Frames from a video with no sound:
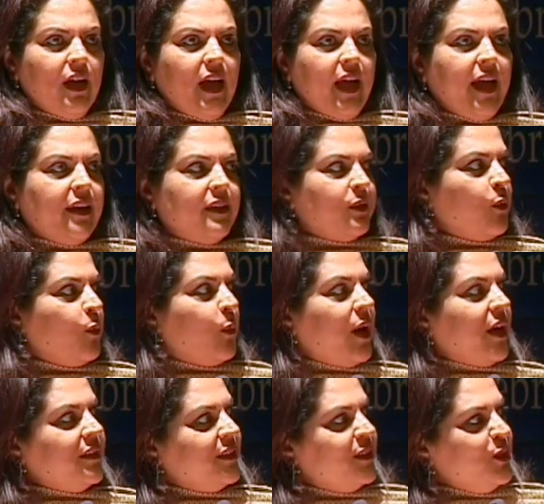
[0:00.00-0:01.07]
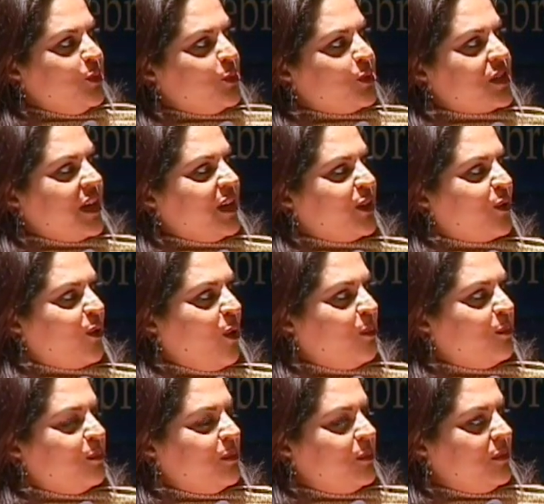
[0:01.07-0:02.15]
And why the new
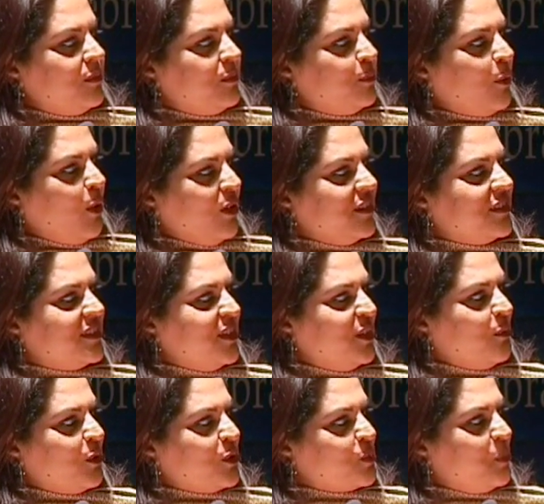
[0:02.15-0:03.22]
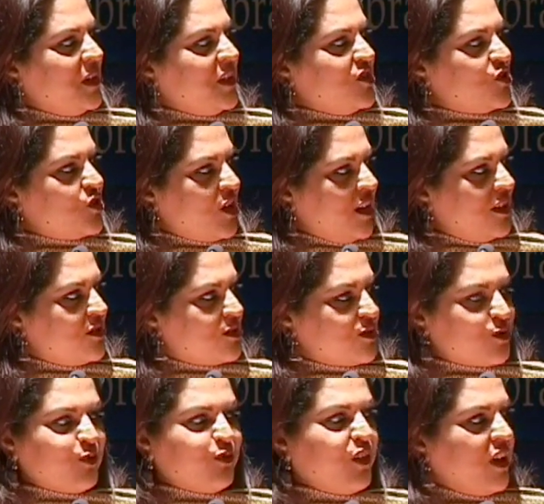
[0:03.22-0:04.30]
telecom policy was being
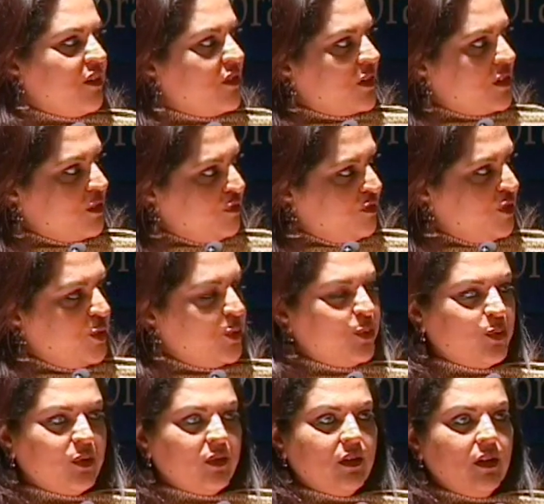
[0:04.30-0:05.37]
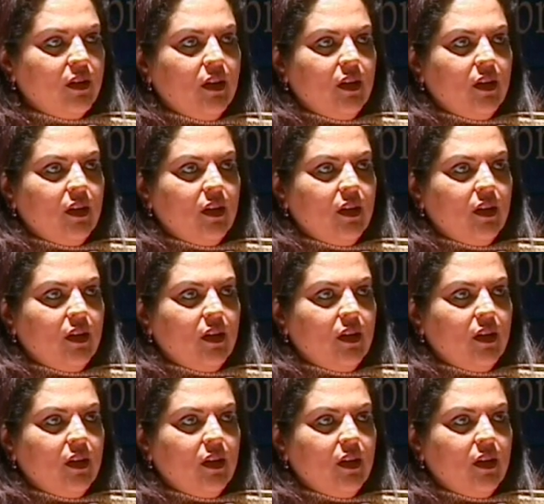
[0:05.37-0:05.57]
changed to favor a few?